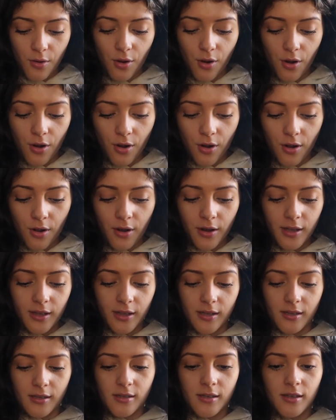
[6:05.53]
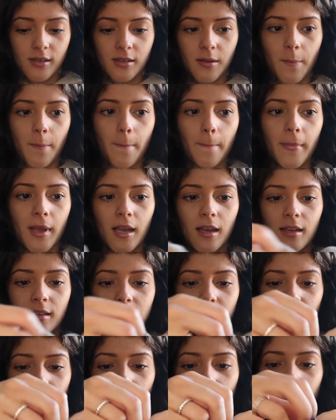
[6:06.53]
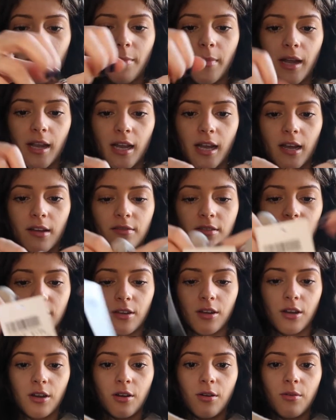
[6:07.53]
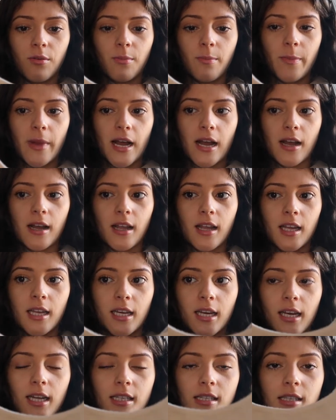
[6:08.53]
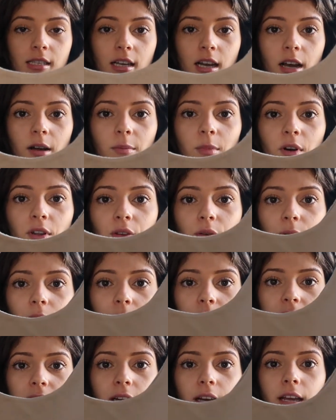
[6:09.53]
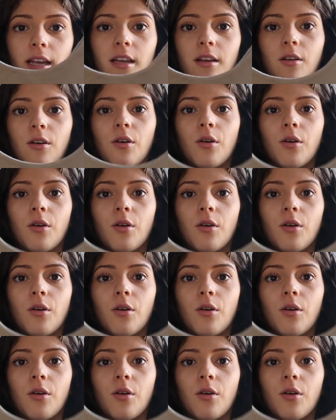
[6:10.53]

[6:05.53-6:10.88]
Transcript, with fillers: Oh, this is amazing. I might have to go back and get some on the website.